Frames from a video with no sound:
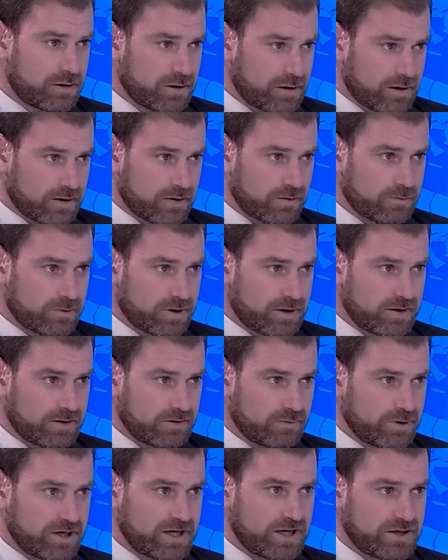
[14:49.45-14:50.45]

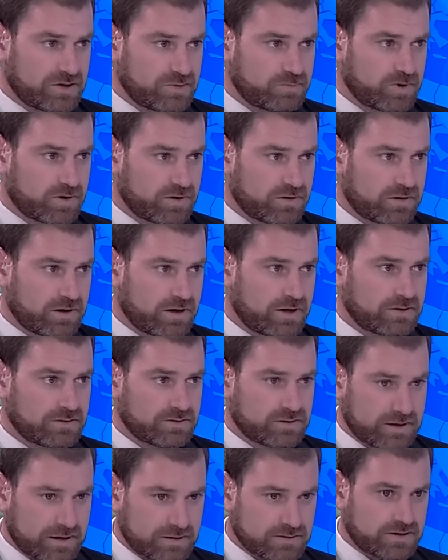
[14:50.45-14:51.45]
We need to put
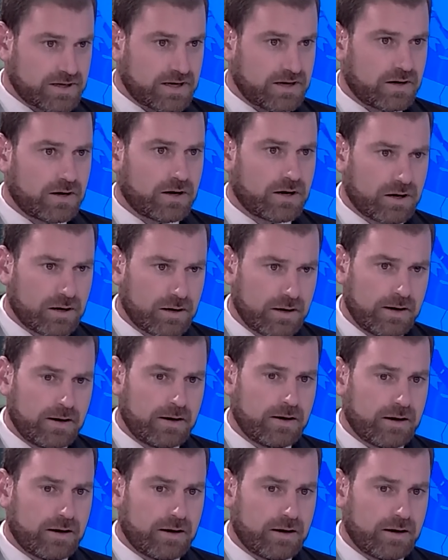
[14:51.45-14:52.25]
things as they are.